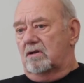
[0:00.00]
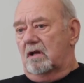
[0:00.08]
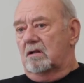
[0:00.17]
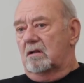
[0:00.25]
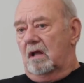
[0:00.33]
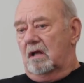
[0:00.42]

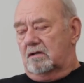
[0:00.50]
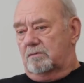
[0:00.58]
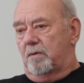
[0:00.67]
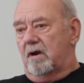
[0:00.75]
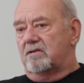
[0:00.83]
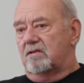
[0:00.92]
and
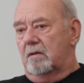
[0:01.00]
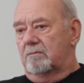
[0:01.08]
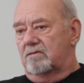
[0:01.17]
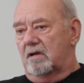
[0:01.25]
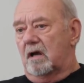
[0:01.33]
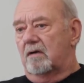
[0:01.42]
express
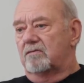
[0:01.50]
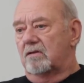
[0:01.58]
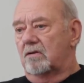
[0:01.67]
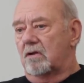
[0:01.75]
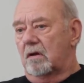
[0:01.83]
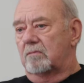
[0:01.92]
themselves
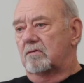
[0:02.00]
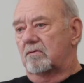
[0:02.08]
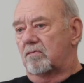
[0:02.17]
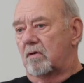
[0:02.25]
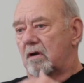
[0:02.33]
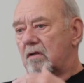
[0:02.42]
in terms
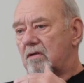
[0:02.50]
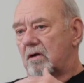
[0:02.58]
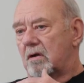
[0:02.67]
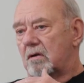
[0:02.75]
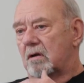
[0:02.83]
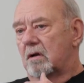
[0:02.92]
of where
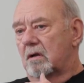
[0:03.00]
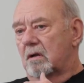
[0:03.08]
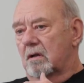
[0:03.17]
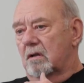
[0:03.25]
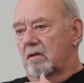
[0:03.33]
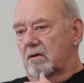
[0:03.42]

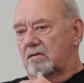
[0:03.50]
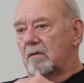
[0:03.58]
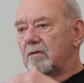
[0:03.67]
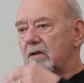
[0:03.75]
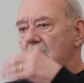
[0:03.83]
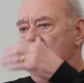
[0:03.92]
they're
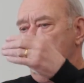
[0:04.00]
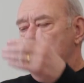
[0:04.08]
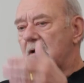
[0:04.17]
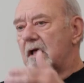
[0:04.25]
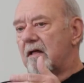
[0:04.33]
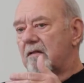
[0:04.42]
simply not going to
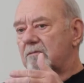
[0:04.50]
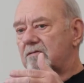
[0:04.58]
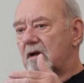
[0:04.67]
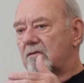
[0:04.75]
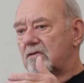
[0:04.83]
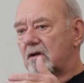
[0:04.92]
allow
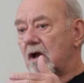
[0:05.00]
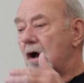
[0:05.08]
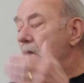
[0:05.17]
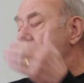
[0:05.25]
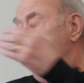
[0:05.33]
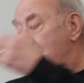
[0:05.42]
themselves to
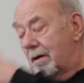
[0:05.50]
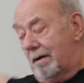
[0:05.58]
go,